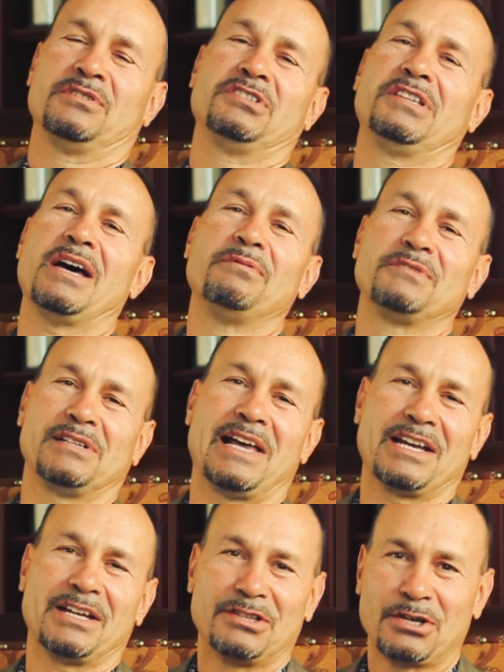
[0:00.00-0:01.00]
stuffed
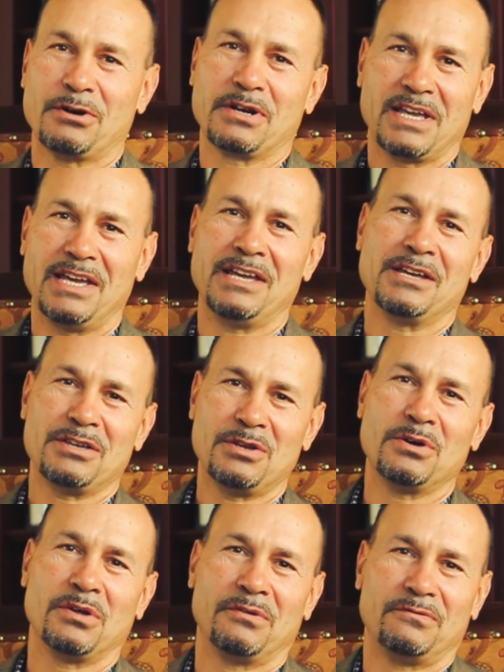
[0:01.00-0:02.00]
like a turkey, you know the